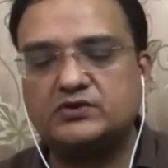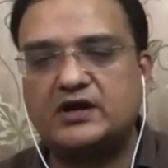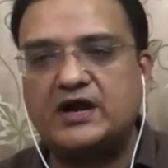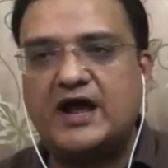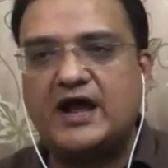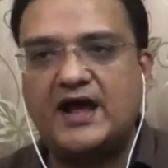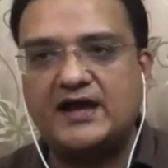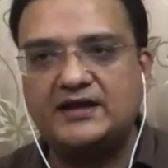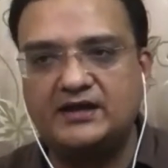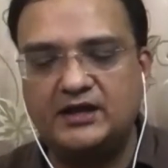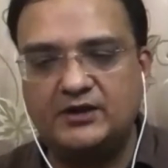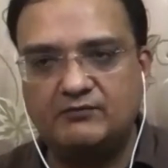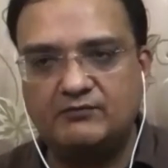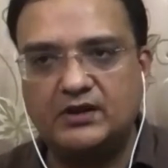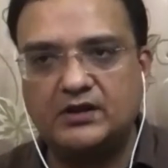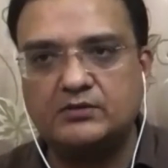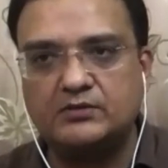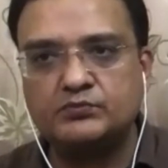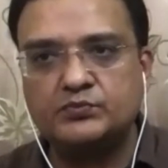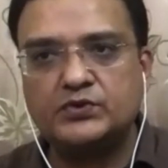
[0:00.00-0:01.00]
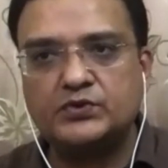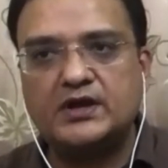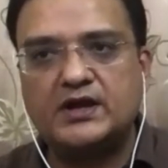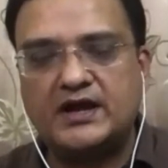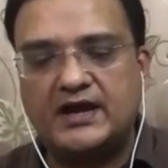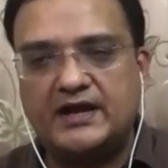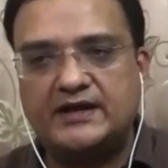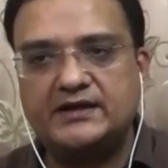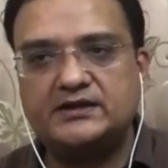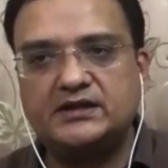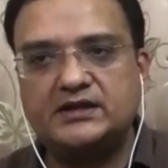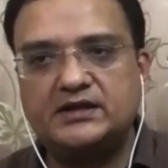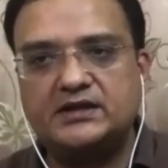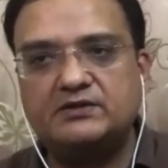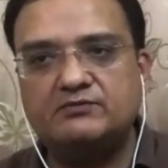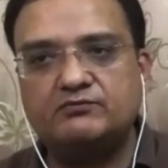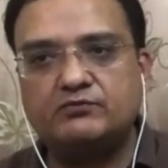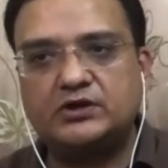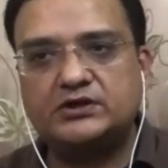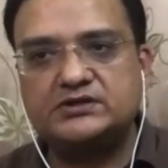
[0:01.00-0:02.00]
eye level.
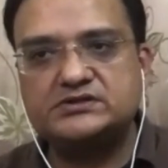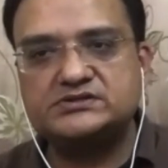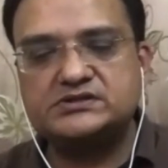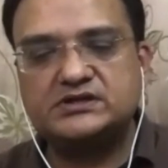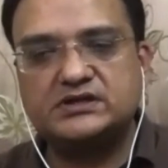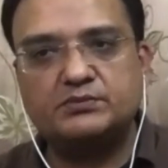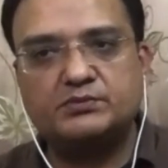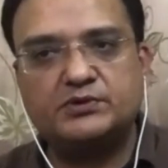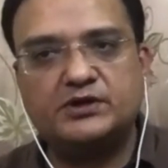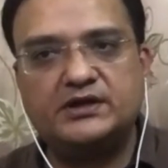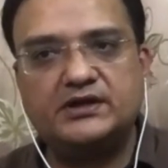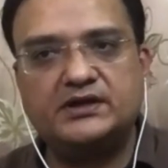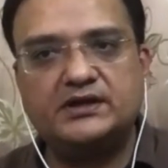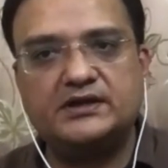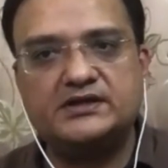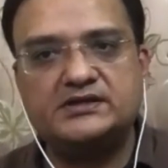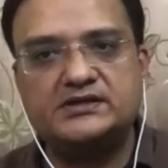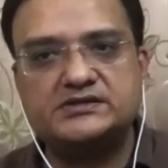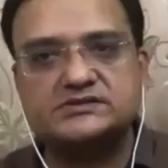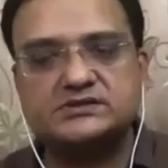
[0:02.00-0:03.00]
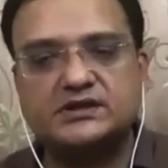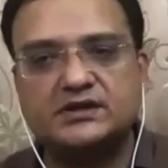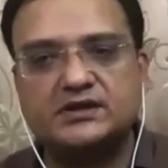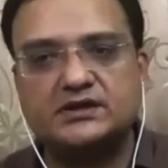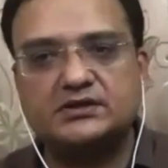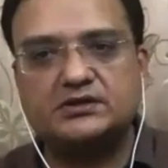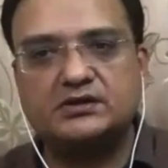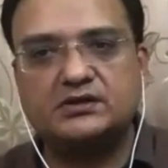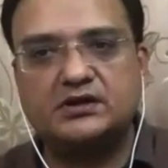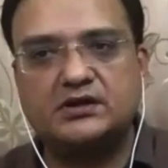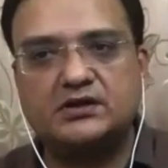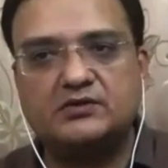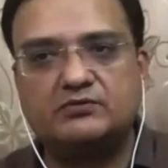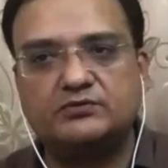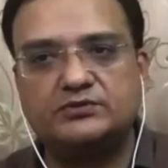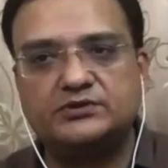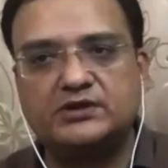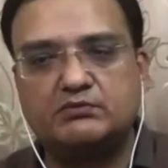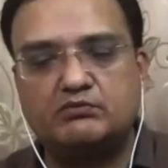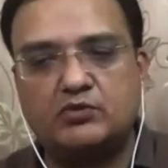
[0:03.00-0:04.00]
Ideally, what is recommended is
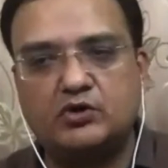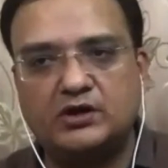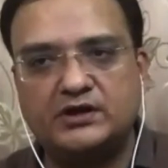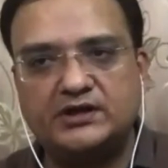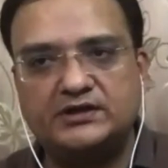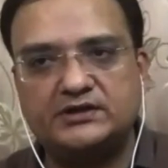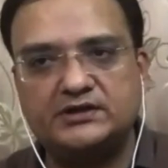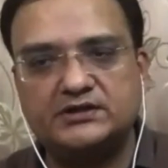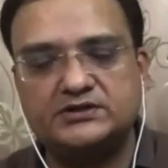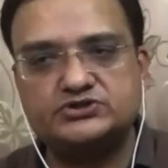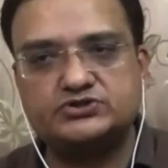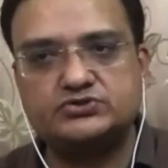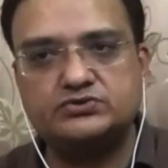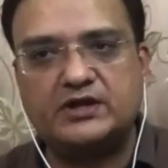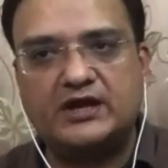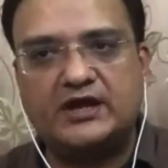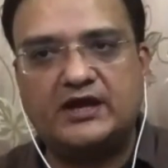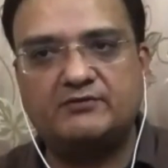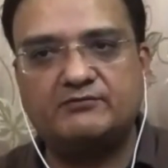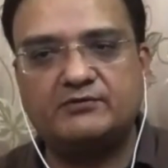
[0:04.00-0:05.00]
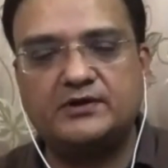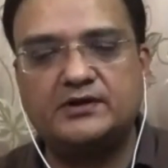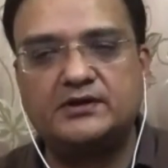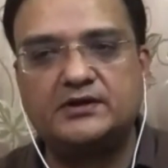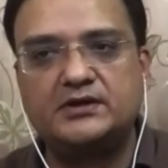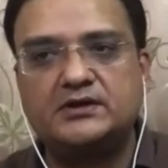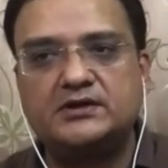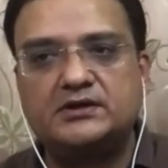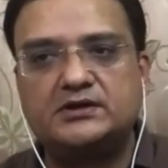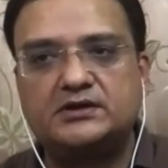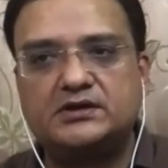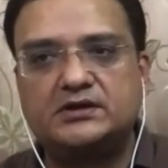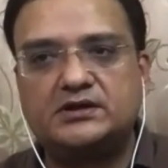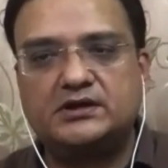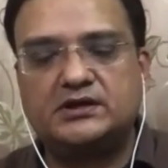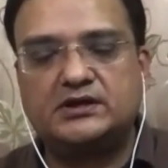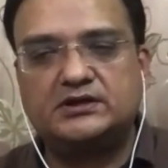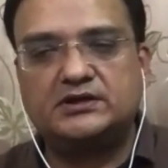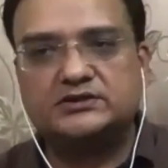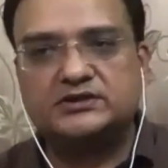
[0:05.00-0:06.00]
the monitor should have
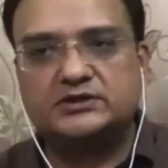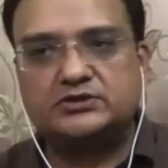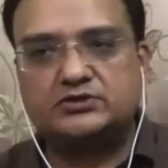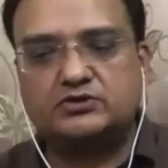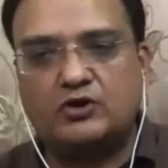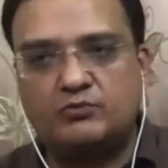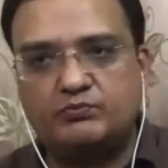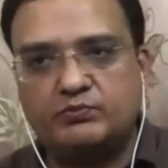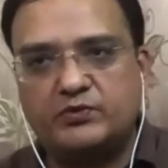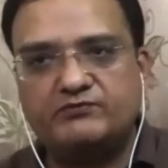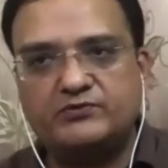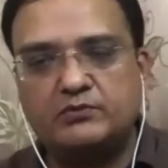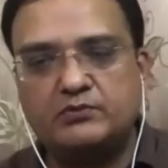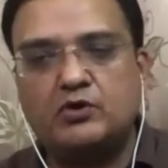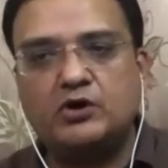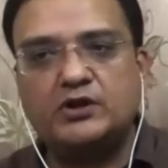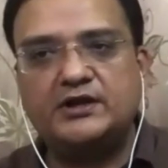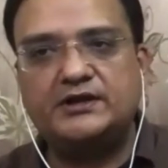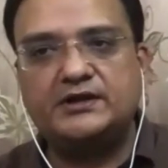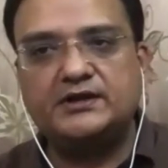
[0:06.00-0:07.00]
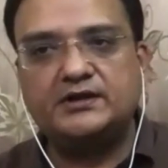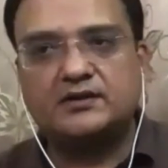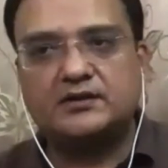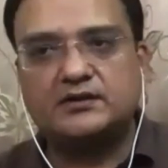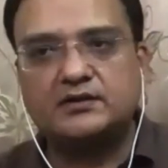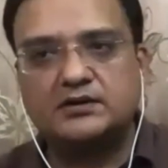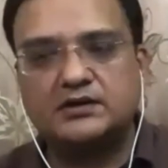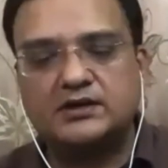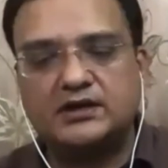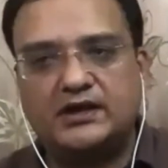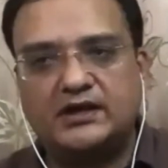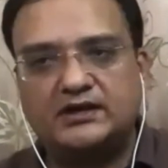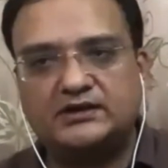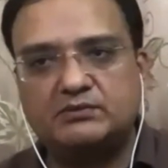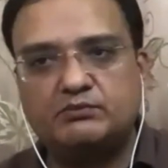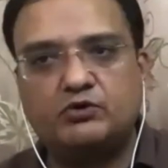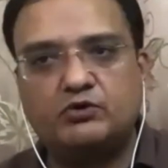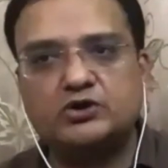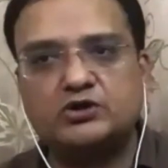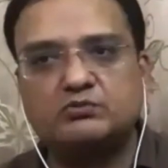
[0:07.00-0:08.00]
the top of a monitor and the
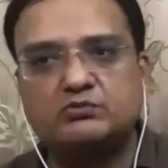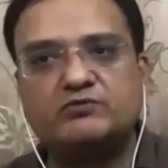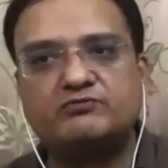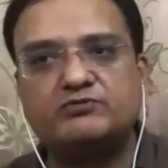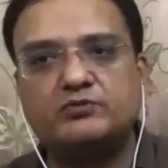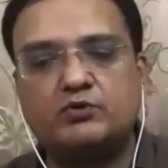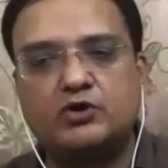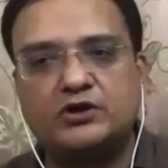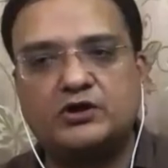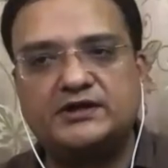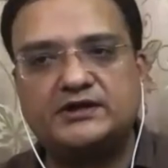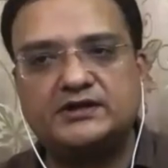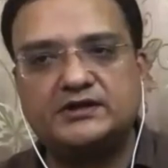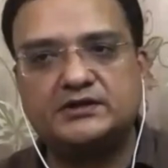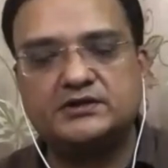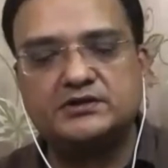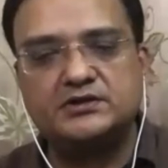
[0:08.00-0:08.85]
bottom of a monitor